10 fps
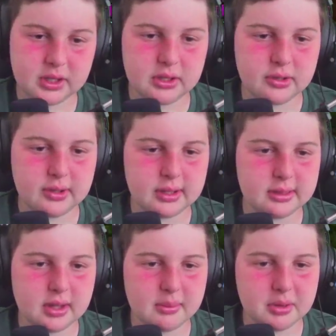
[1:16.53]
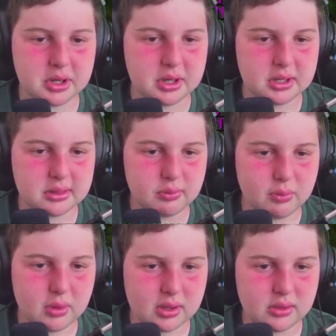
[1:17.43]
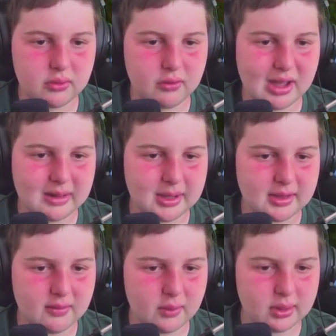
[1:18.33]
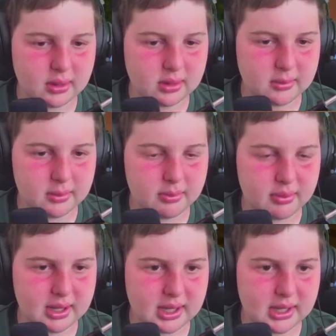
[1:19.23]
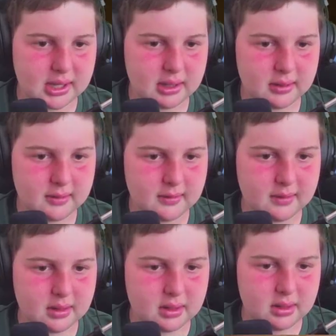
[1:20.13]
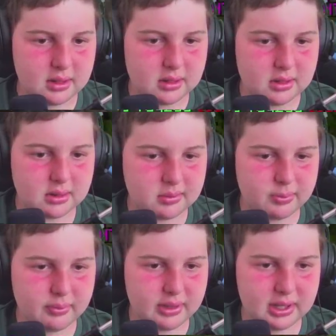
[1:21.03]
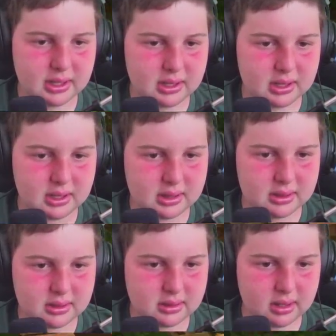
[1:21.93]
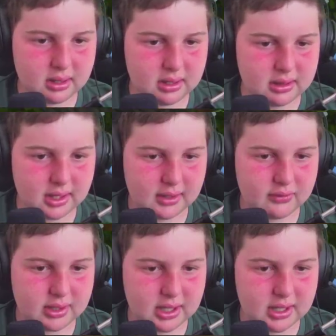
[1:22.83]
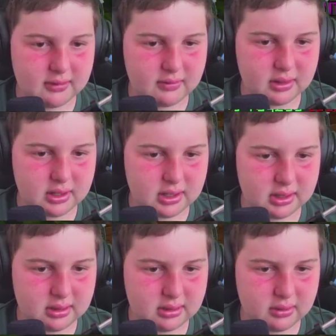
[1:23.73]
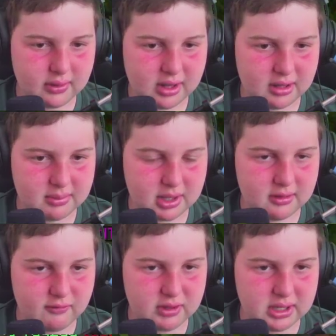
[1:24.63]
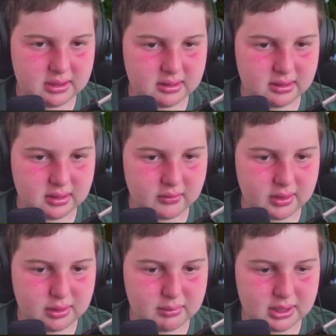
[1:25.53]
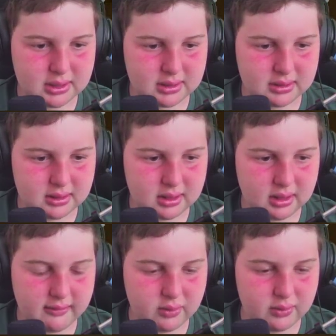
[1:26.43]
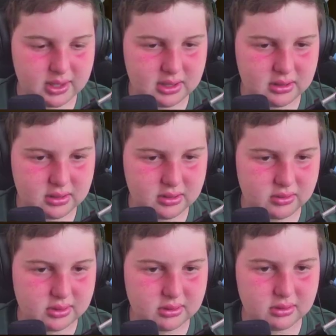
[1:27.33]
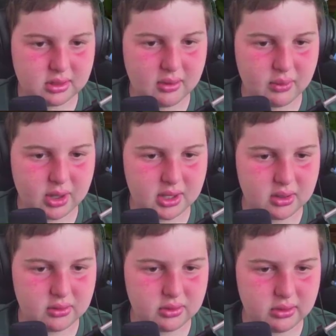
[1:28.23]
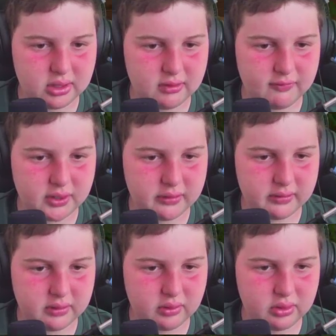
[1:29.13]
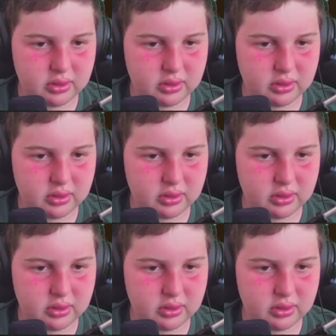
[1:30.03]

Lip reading: During summer, it's too crowded because everyone's on summer break. Spring, it's actually it's crowded because of Easter, Christmas, and Halloween. You just do not want to go during the fall,